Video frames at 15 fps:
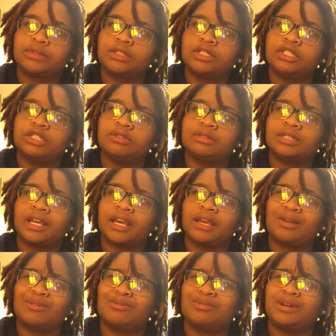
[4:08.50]
She was
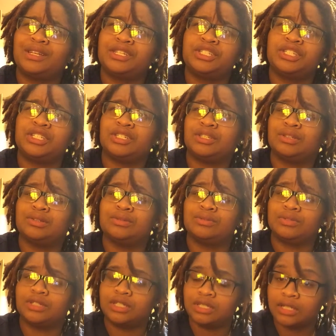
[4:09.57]
like, what does she
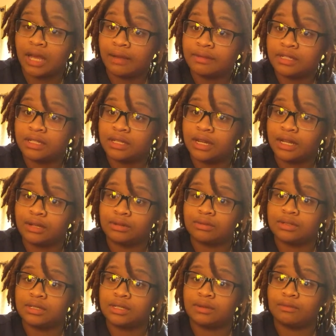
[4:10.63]
use? She's obviously not
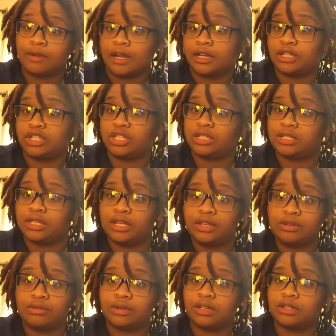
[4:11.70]
doing something right. If she's
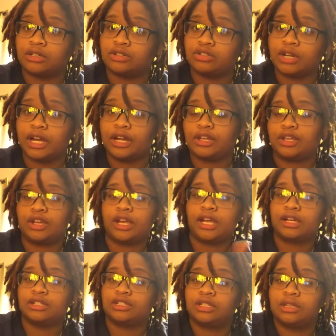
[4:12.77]
sitting you under the dryer, your
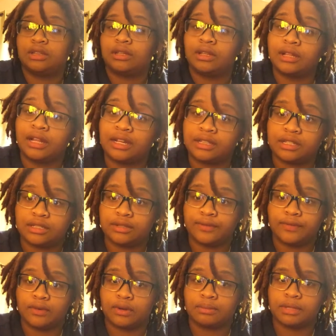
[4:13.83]
hair shouldn't look like this in
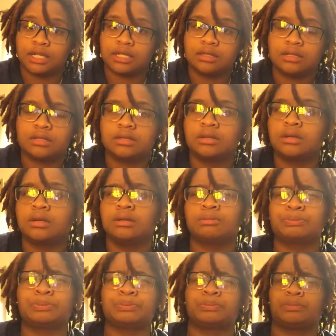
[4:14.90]
4 months.
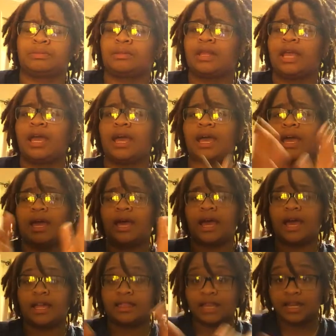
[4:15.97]

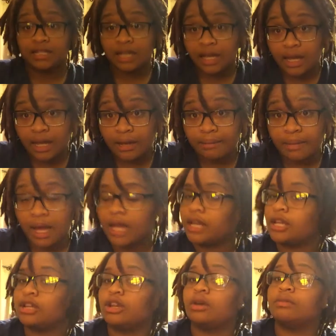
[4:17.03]
At that time, I
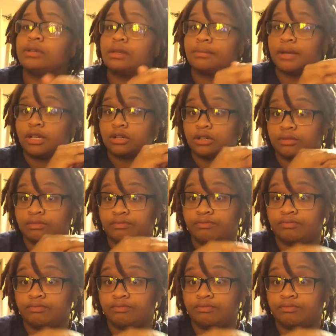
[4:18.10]
didn't know any better.